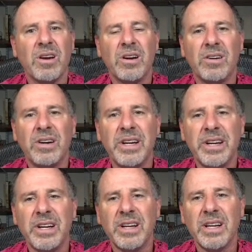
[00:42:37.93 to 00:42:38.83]
All right.
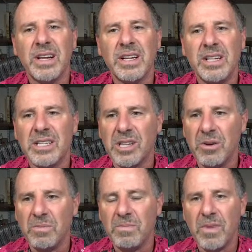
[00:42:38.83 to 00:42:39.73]

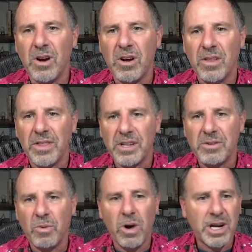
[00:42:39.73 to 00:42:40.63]
So thanks
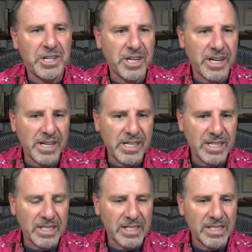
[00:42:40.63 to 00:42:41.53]
for watching.
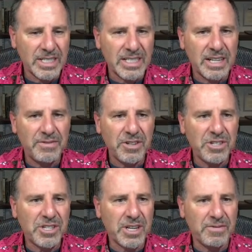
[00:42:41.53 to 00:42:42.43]
If there's
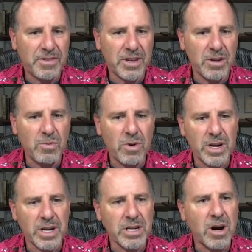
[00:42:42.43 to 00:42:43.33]
stuff that you want
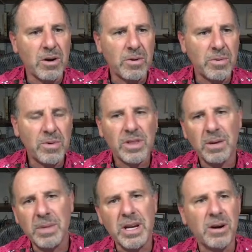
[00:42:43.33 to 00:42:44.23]
to know,
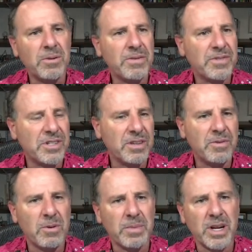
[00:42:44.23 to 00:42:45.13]
let me know. If there's stuff
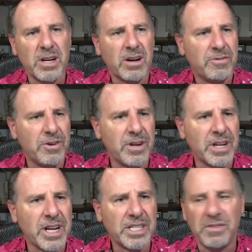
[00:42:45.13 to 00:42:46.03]
you want me to cover in the
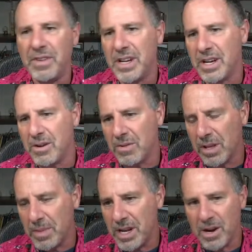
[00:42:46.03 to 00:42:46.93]
next video,
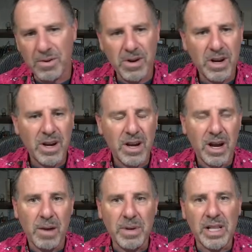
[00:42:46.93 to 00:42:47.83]
let me know.
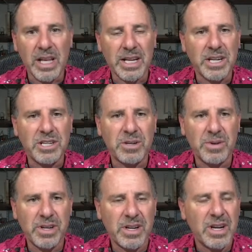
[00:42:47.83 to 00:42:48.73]
I'd be glad to do
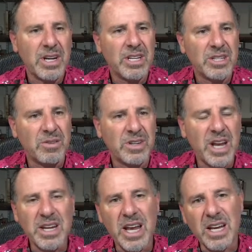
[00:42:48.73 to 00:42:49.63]
it. So
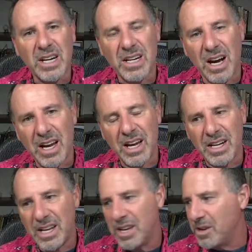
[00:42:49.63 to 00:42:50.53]
net on
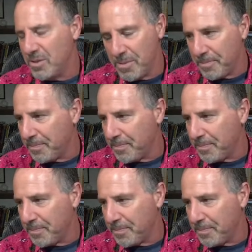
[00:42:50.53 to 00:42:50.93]
IonQ.